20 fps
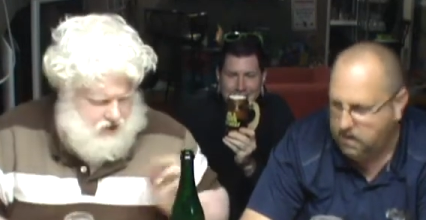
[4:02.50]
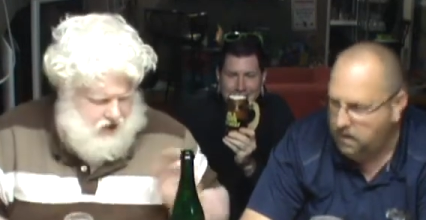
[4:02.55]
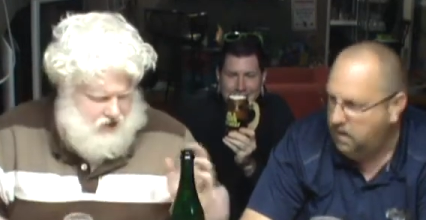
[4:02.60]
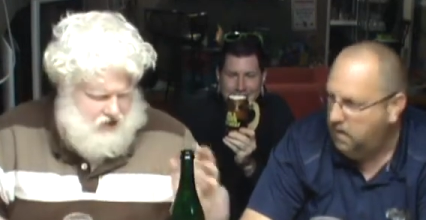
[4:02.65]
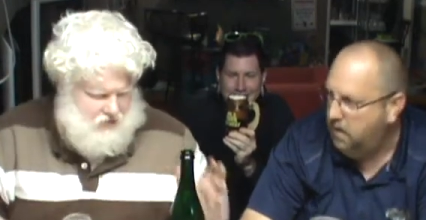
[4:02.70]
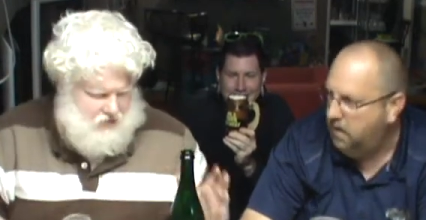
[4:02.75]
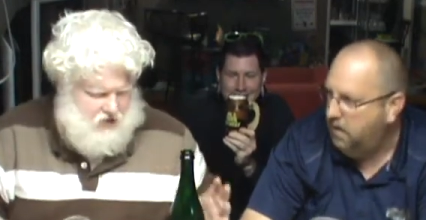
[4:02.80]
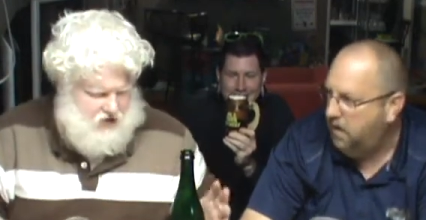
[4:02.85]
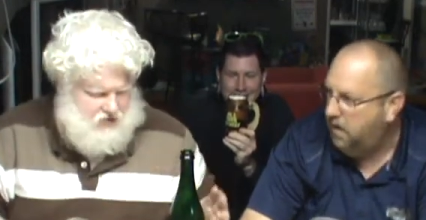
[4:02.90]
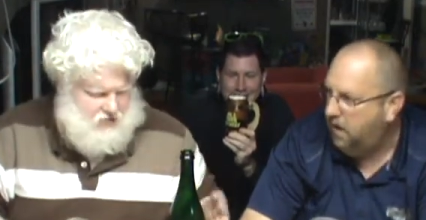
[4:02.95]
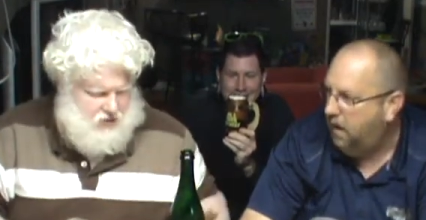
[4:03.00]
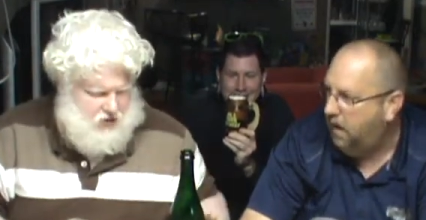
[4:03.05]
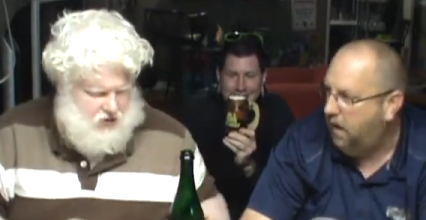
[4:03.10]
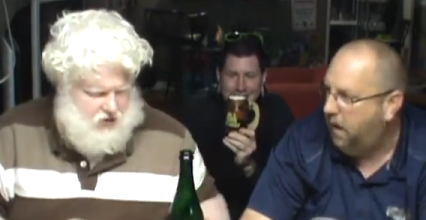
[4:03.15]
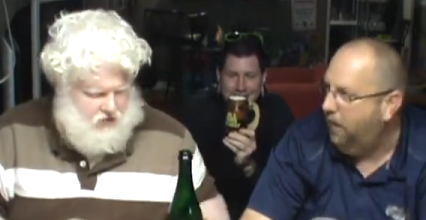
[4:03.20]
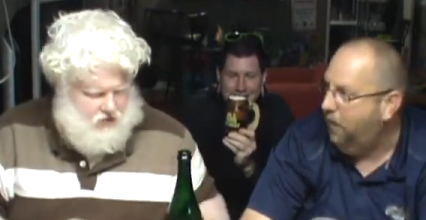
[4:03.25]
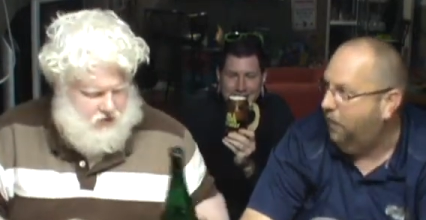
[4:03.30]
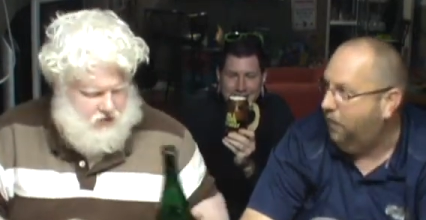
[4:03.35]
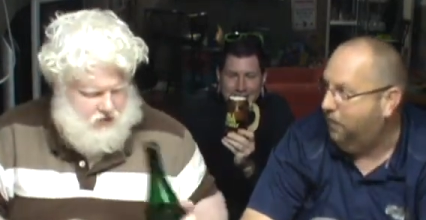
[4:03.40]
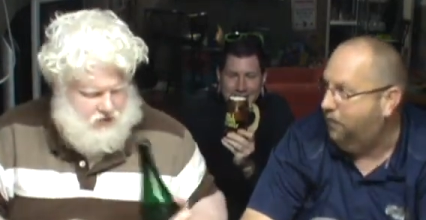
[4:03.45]
Speaker 1: that smells
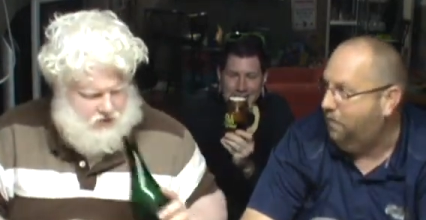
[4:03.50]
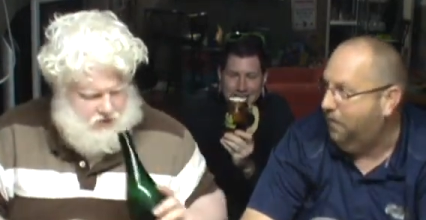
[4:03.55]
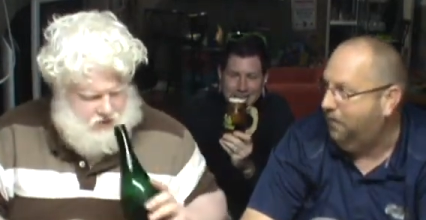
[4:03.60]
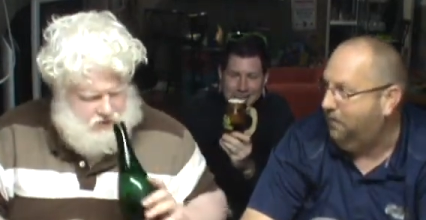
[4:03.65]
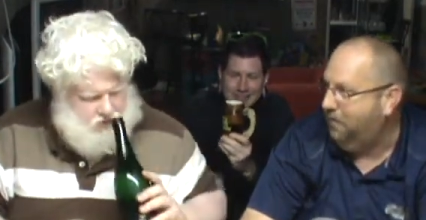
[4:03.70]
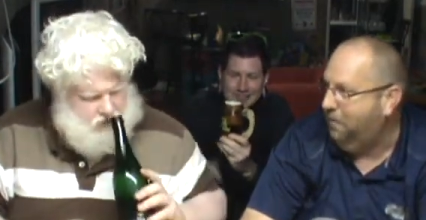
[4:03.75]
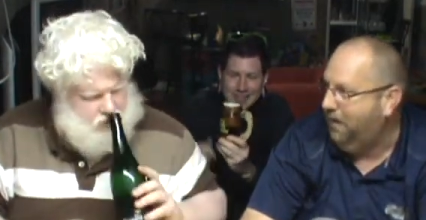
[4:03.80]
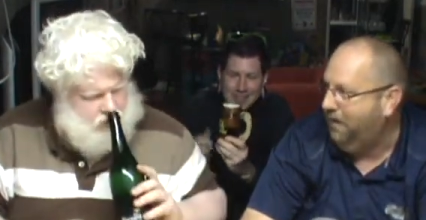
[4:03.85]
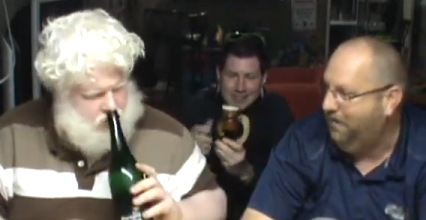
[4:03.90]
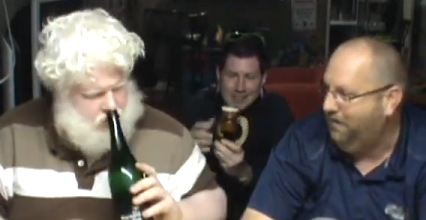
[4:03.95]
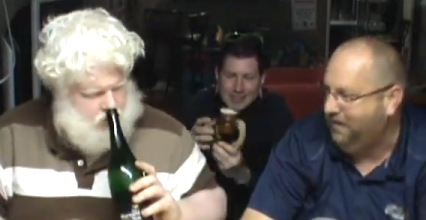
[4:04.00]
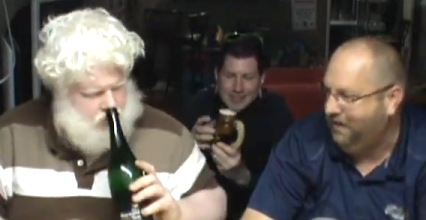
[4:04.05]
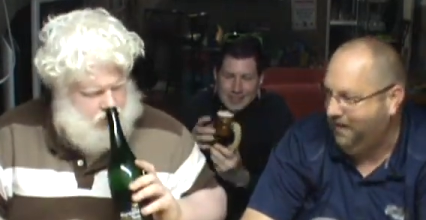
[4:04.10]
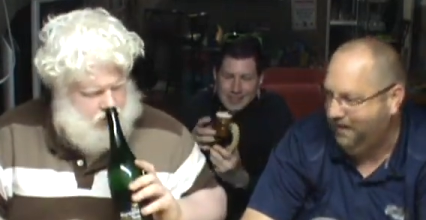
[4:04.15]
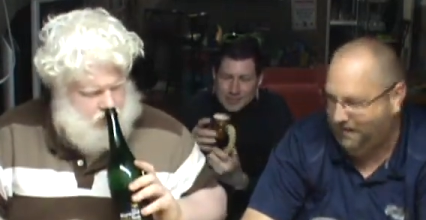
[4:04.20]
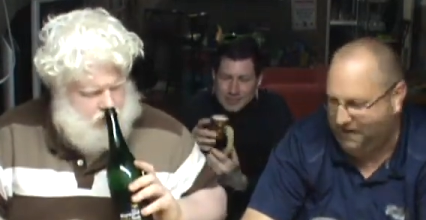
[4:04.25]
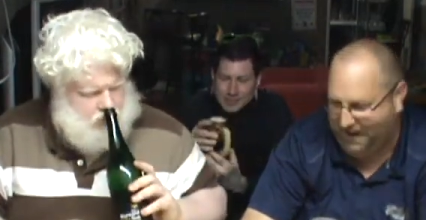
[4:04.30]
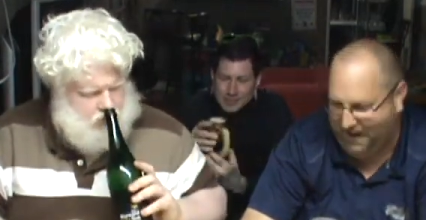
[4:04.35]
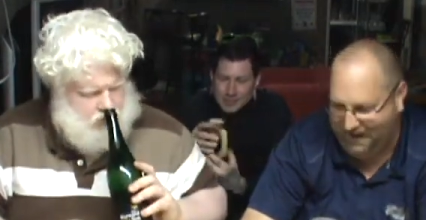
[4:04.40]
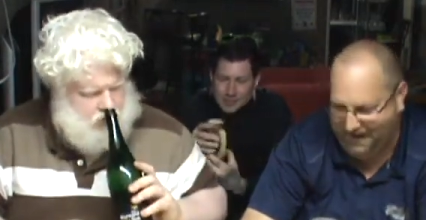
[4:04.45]
beautiful. I know, it smells amazing,
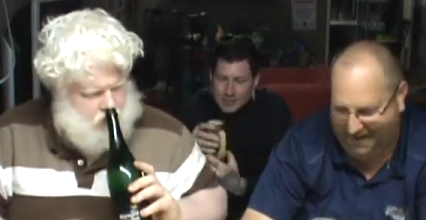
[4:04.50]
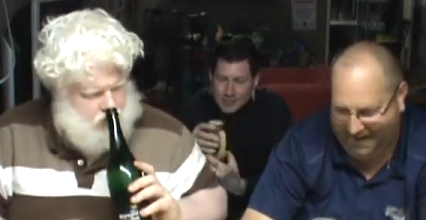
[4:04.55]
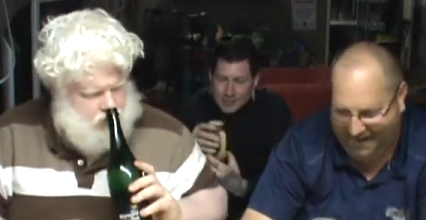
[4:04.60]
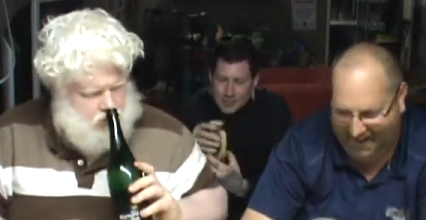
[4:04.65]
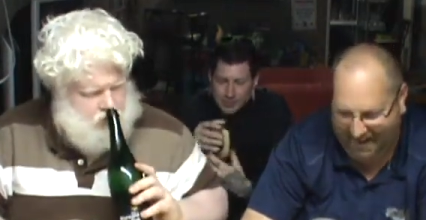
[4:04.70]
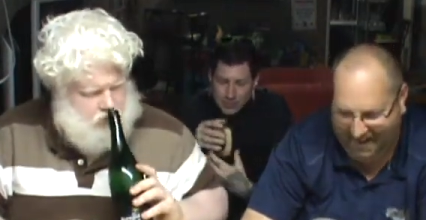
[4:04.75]
doesn't it?